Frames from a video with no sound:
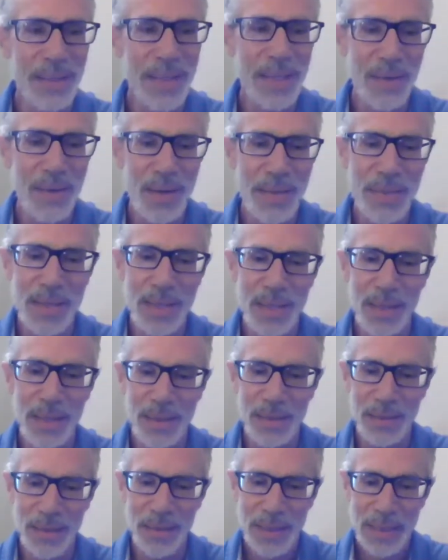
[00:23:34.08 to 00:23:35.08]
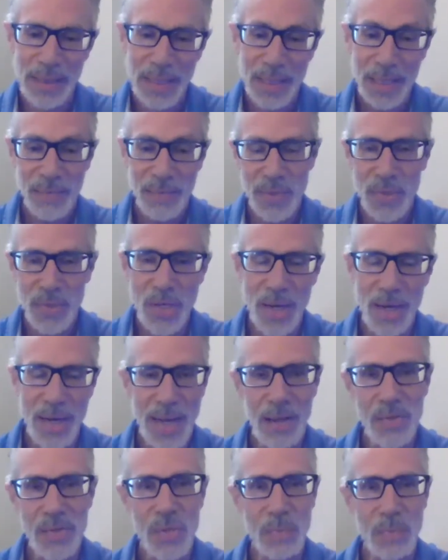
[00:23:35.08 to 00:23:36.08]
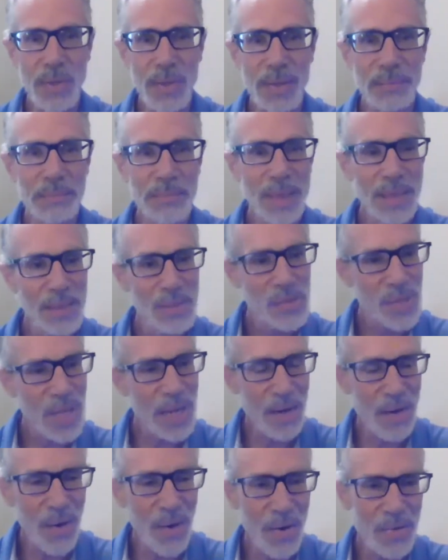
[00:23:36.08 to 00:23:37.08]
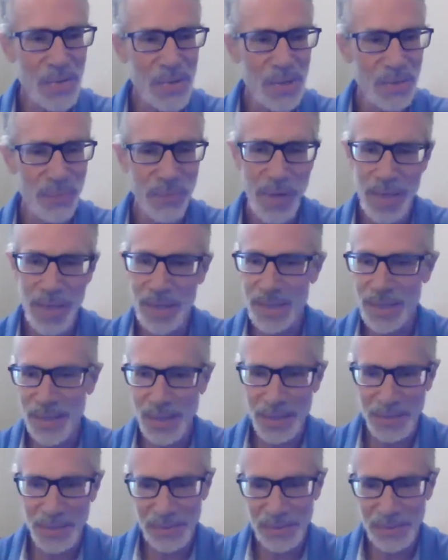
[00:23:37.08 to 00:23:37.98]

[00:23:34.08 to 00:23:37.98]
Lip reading: I think if you taught algebra, it's kind of hard to find